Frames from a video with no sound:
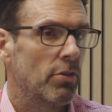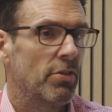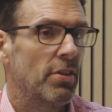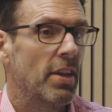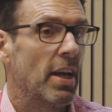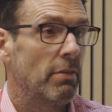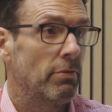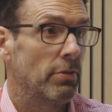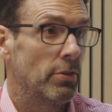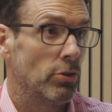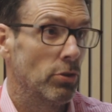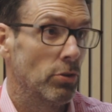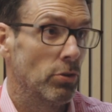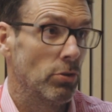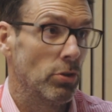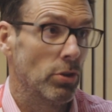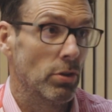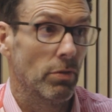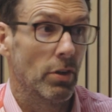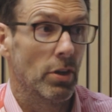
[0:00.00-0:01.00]

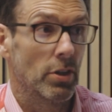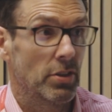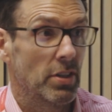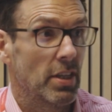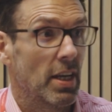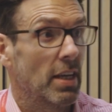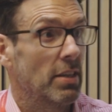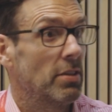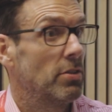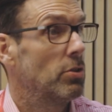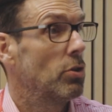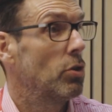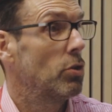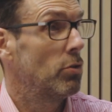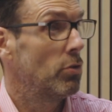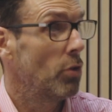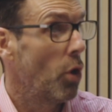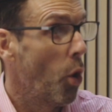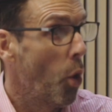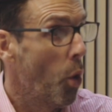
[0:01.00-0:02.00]
Staffordshire University has
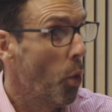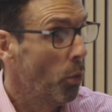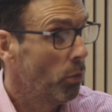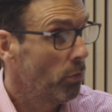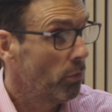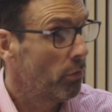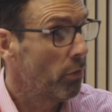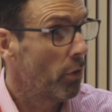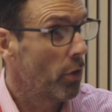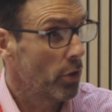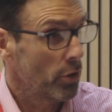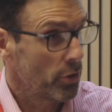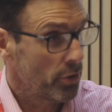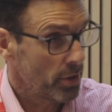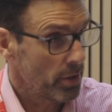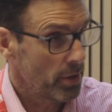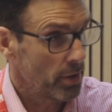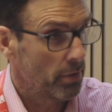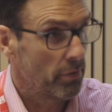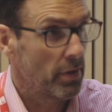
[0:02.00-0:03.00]
own
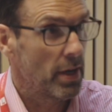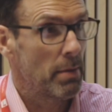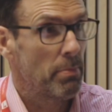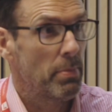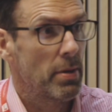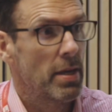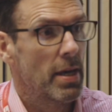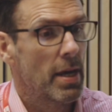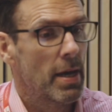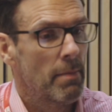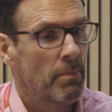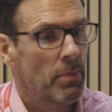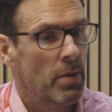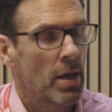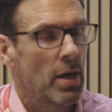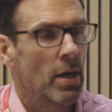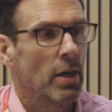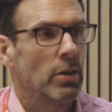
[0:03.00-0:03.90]
version of APA.